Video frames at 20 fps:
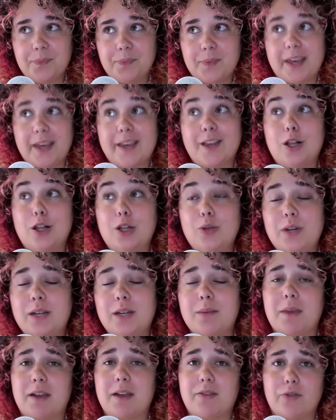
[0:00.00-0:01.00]

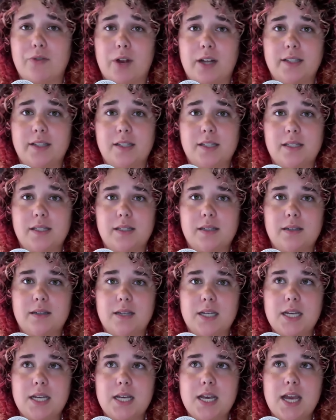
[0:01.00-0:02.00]
including my friends,
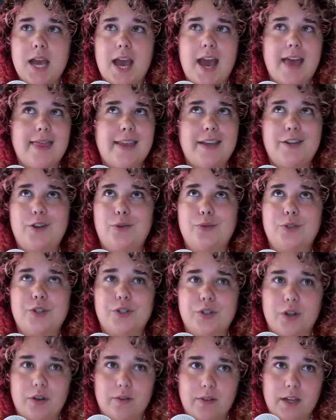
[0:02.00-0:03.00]
and they don't
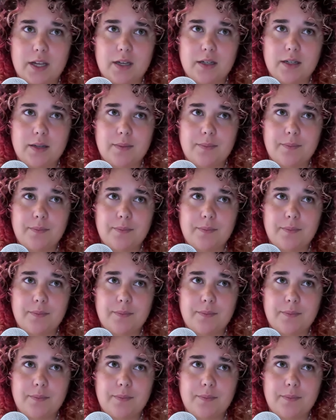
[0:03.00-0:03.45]
deserve it.